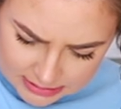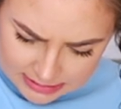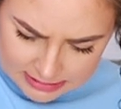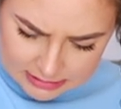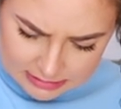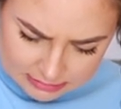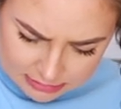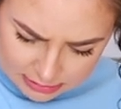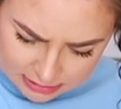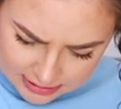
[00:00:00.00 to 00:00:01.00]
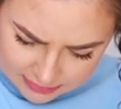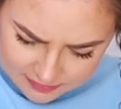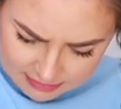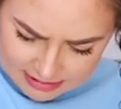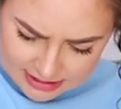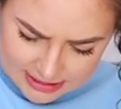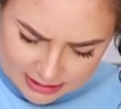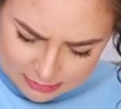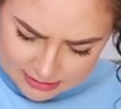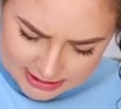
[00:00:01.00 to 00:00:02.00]
isn't looking very
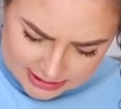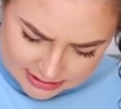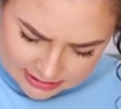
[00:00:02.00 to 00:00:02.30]
liquidy.